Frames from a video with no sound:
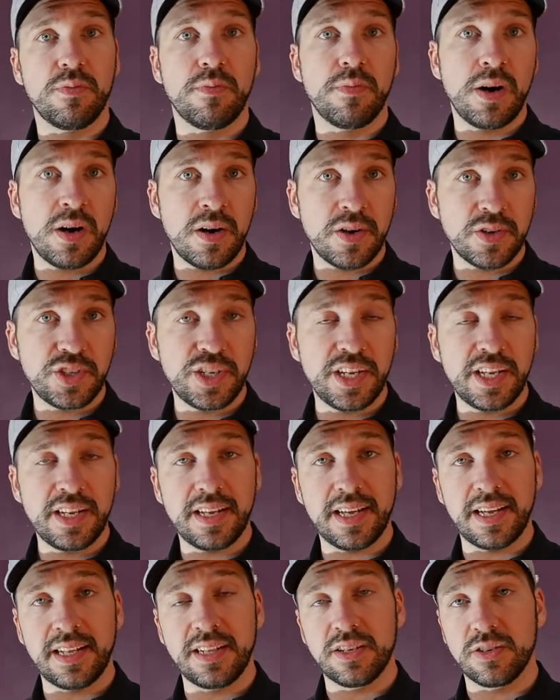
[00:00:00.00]
margin
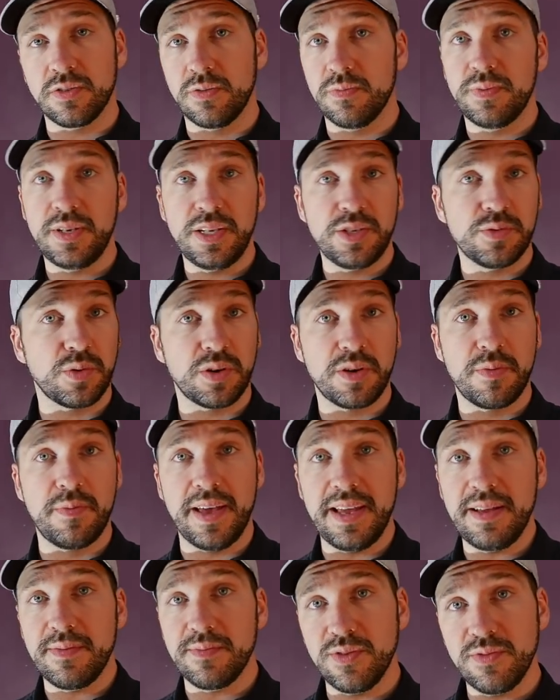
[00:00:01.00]
and companies want to
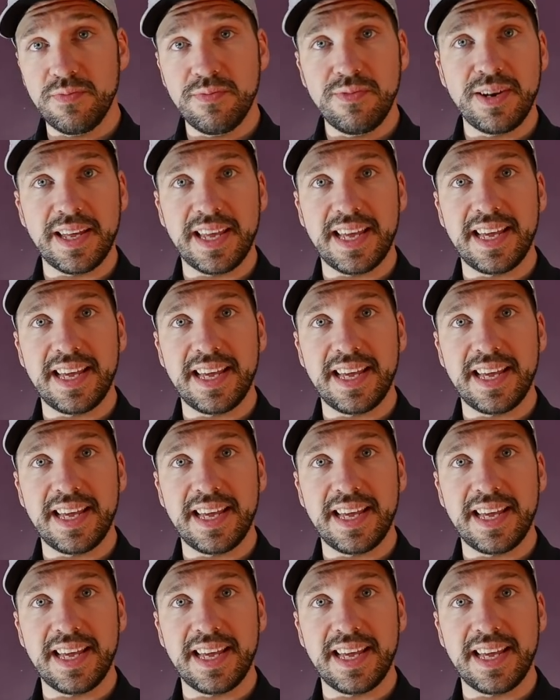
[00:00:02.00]
make more money.